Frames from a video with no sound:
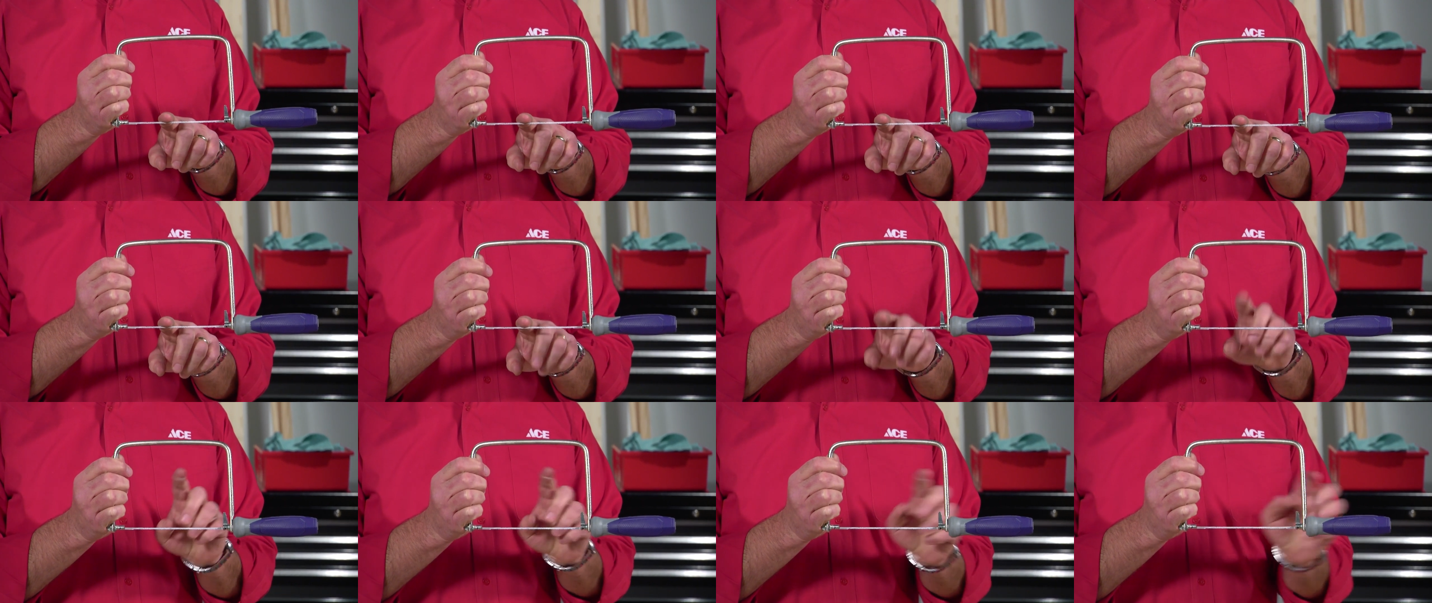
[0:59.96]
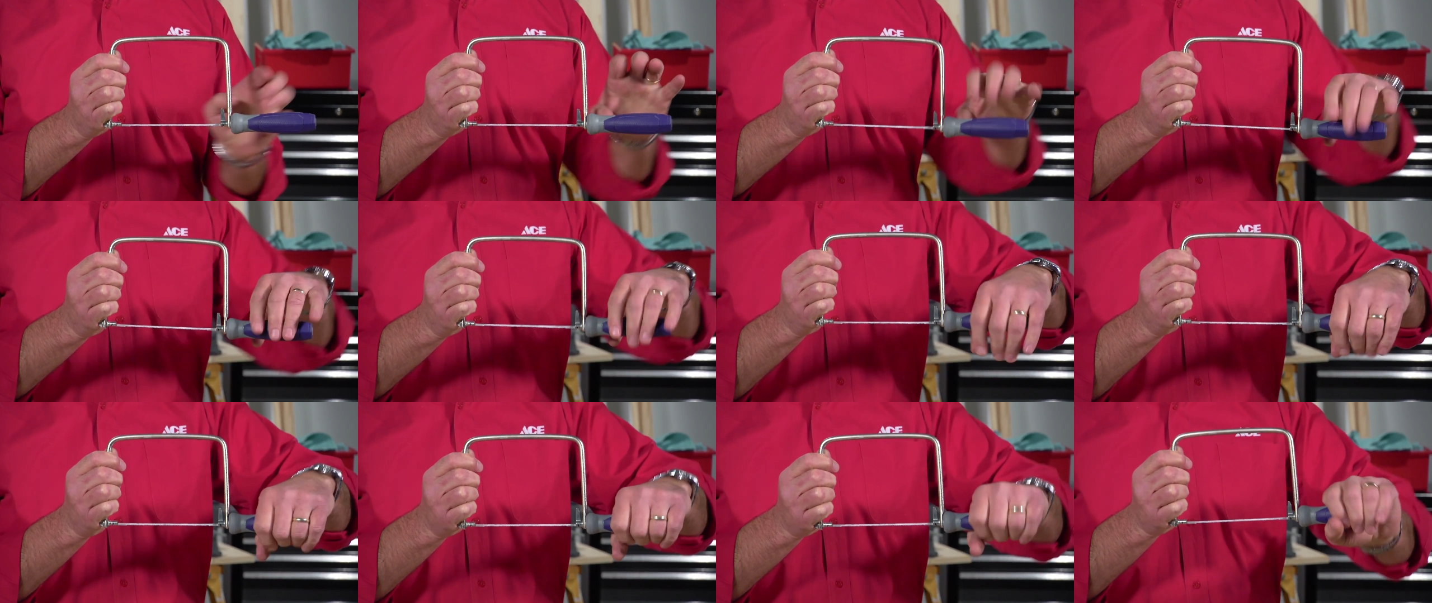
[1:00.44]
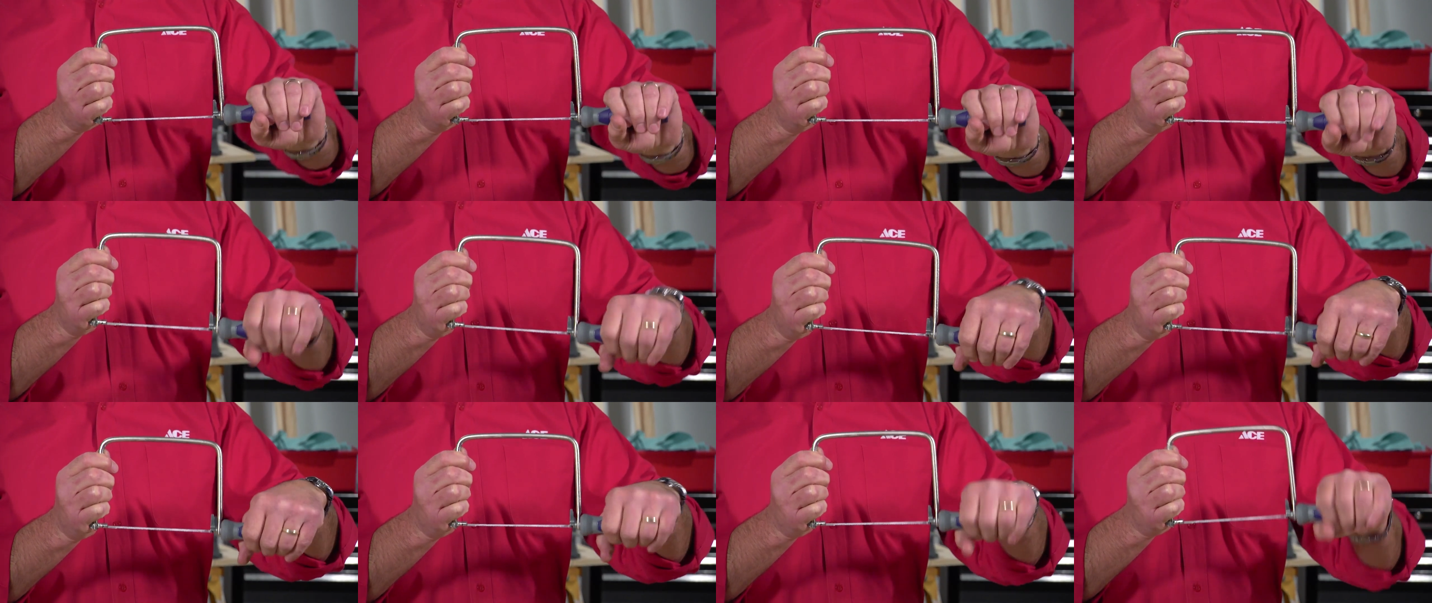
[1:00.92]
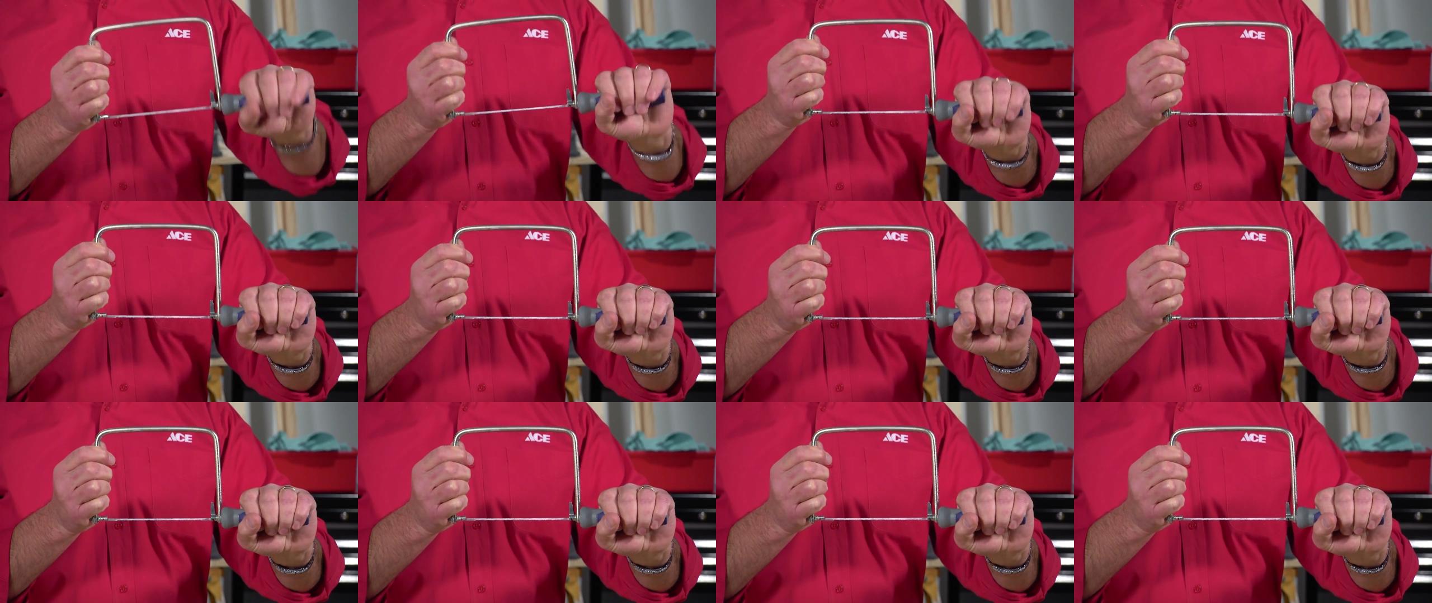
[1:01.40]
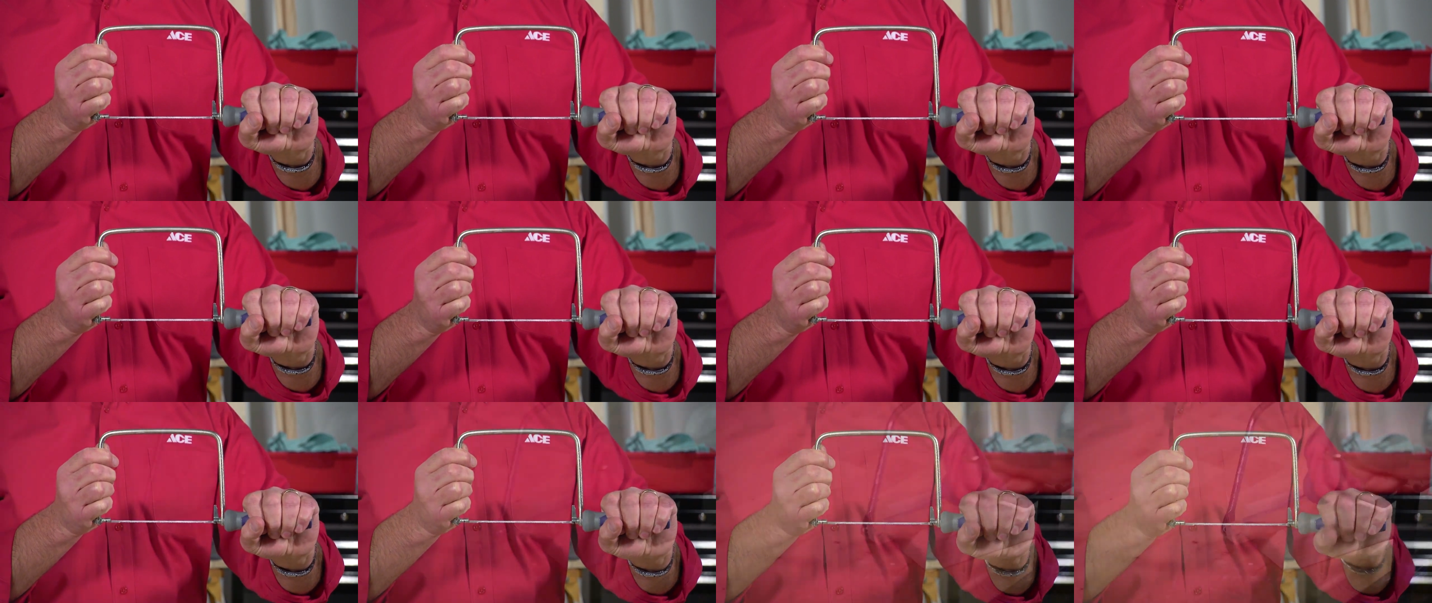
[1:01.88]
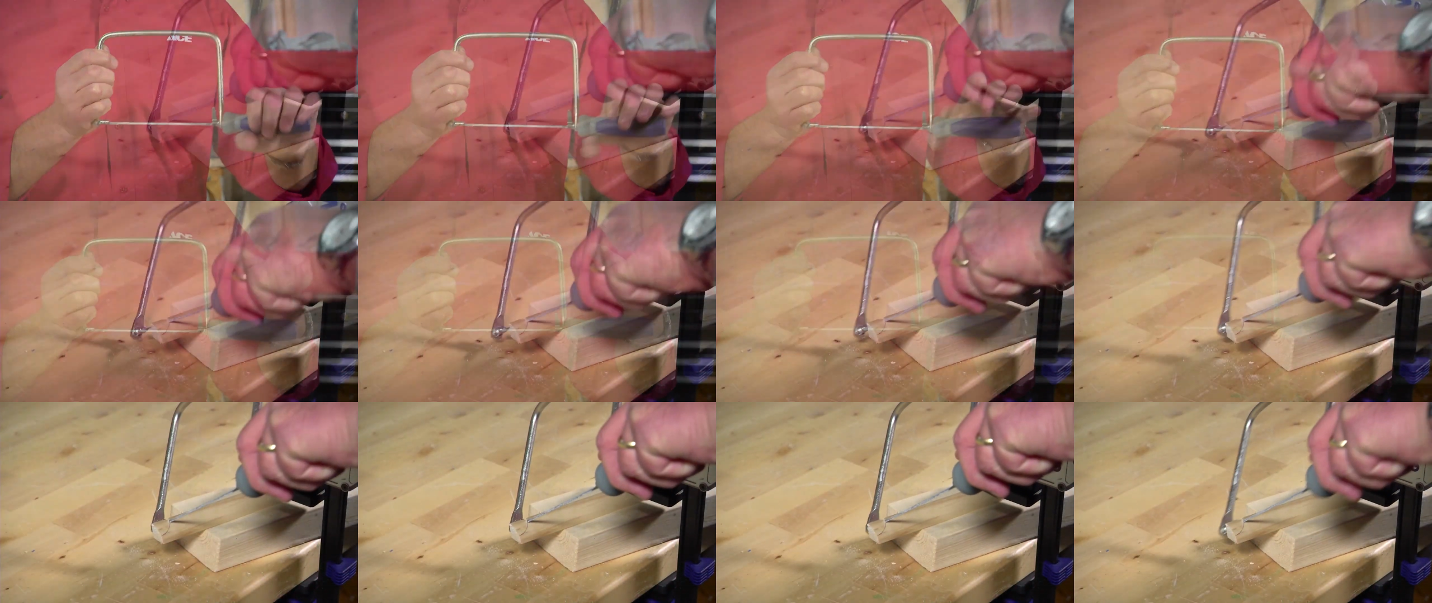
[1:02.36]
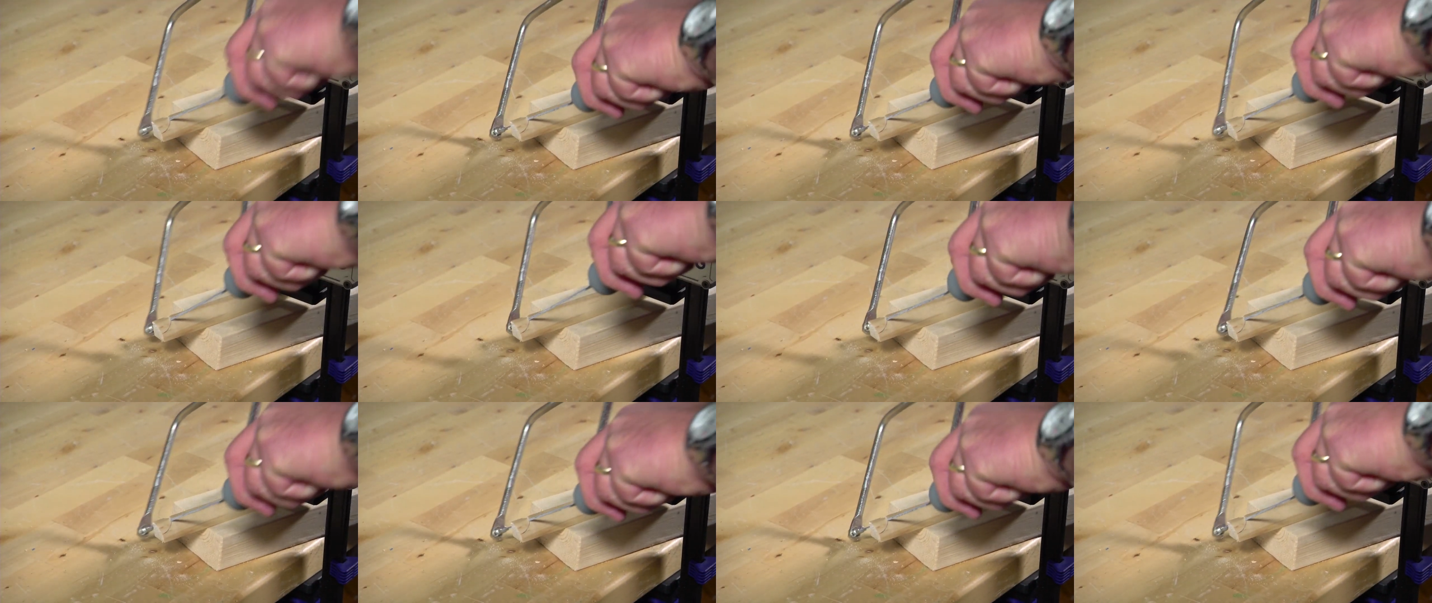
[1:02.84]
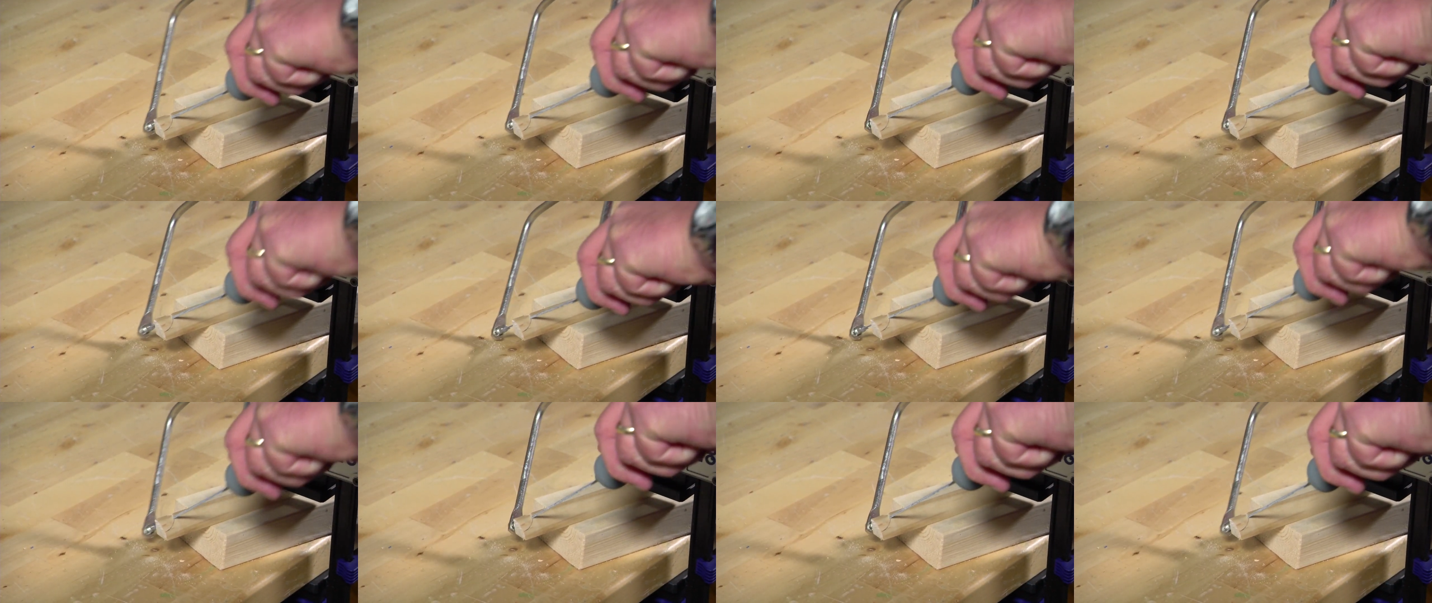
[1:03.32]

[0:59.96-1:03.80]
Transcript: (no speaker visible)